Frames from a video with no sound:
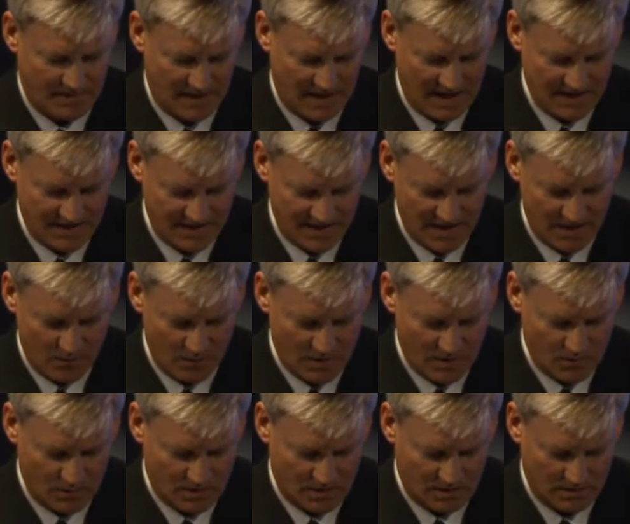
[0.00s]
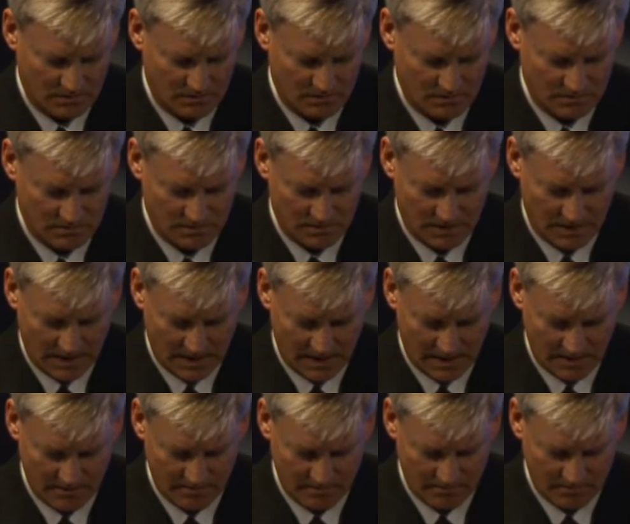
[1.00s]
think we will
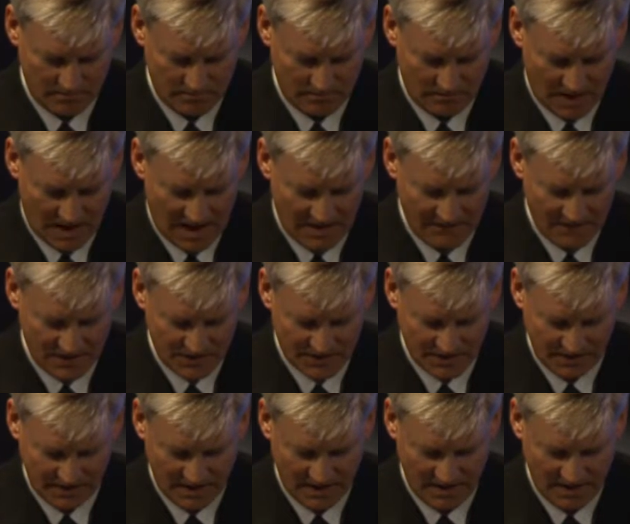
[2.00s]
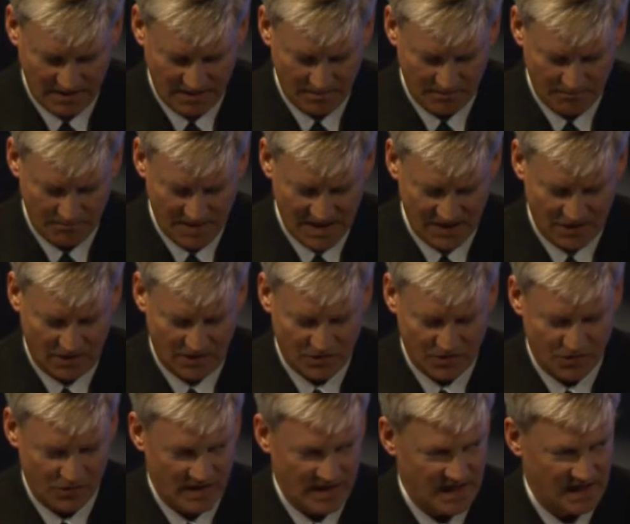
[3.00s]
obviously meet our
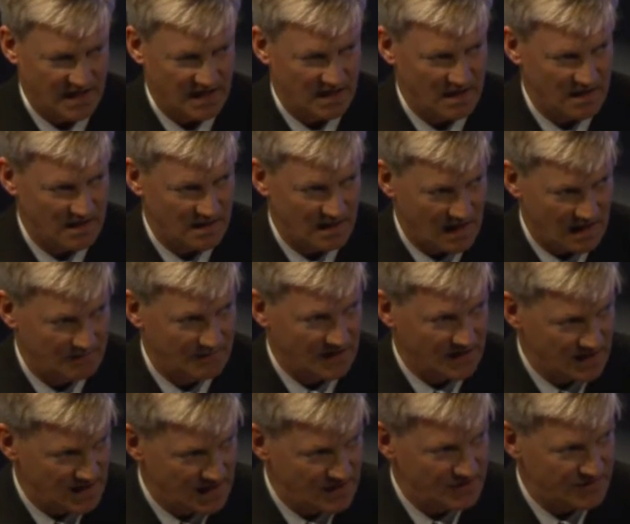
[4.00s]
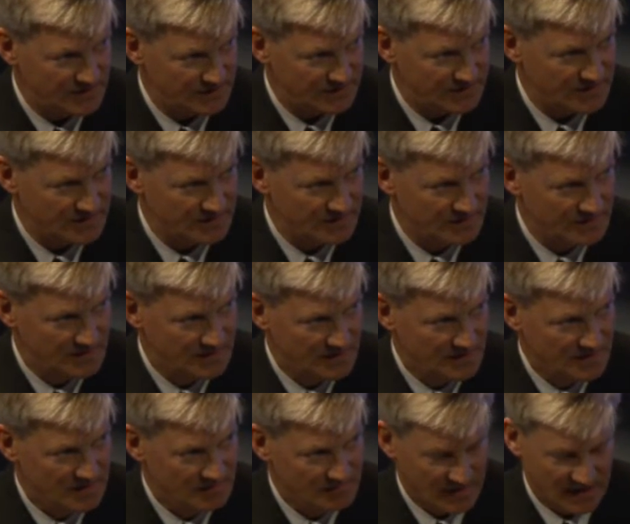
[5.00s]
treaty obligations,
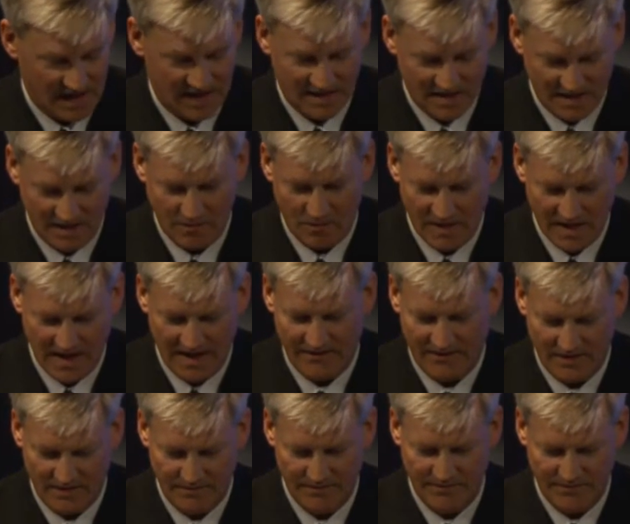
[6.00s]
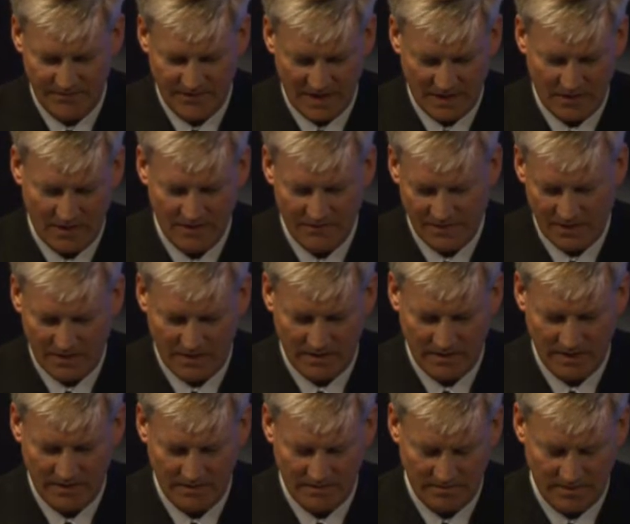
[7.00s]
but I think we have a very,
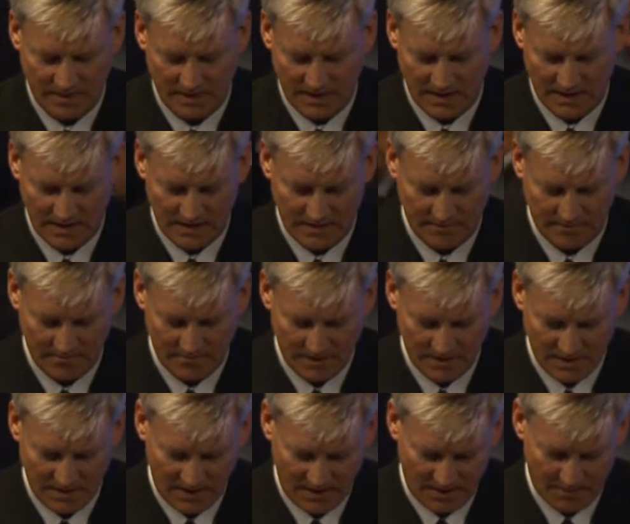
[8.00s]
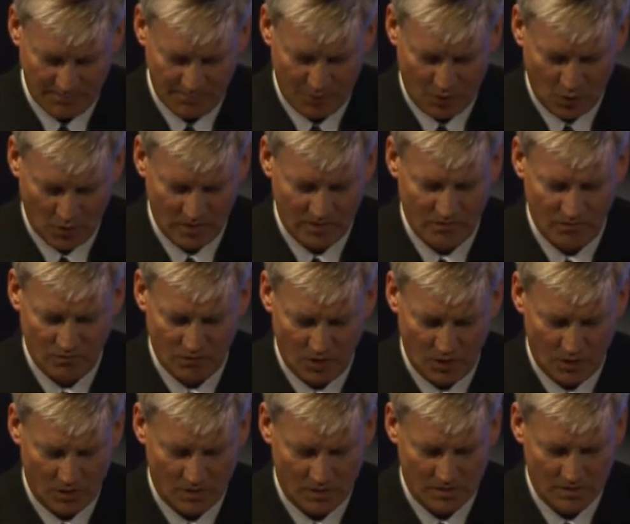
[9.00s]
very important
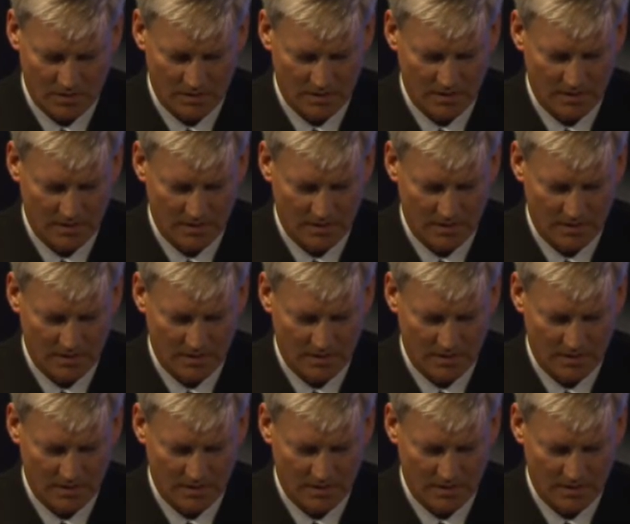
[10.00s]
role